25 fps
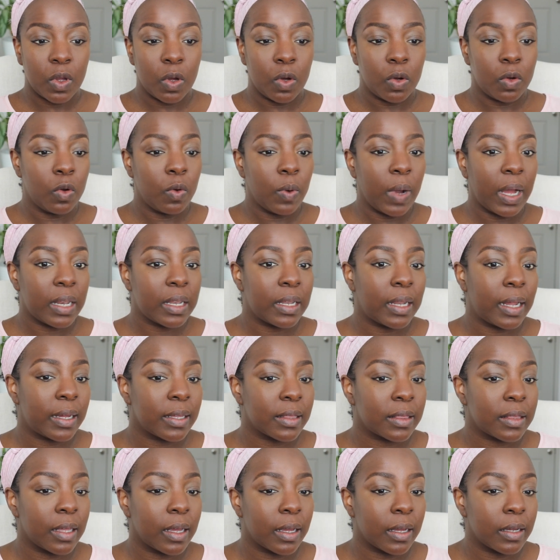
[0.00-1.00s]
Oh, I
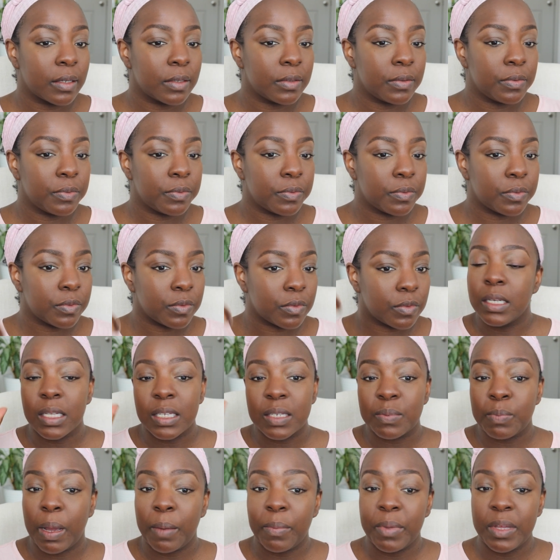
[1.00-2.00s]
like that.
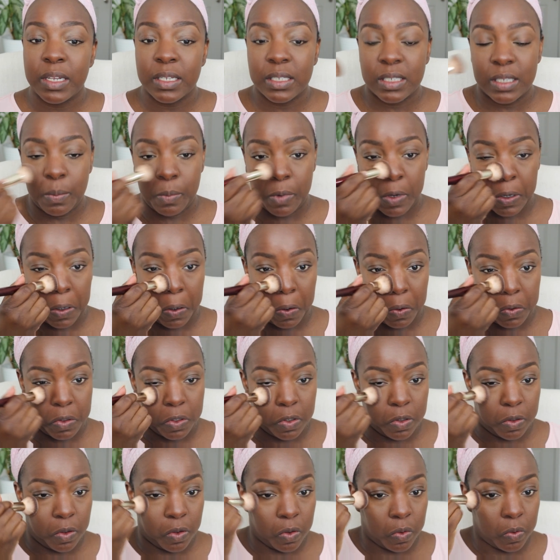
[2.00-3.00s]
This might be the summer
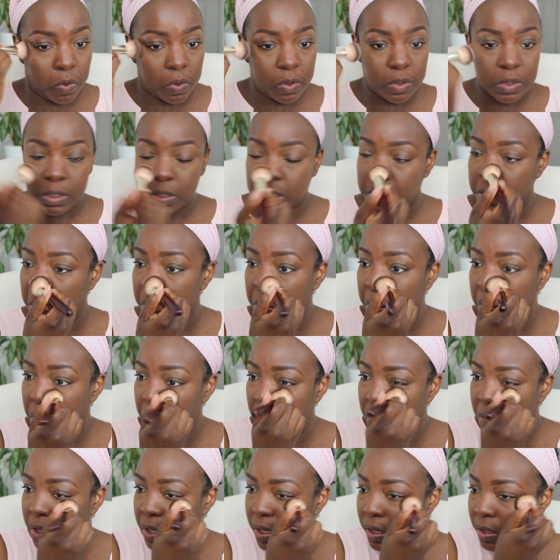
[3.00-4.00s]
go-to. Just a little
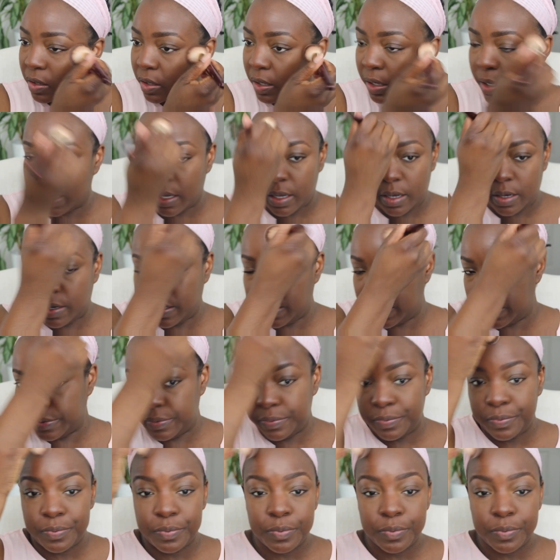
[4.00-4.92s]
bit under here.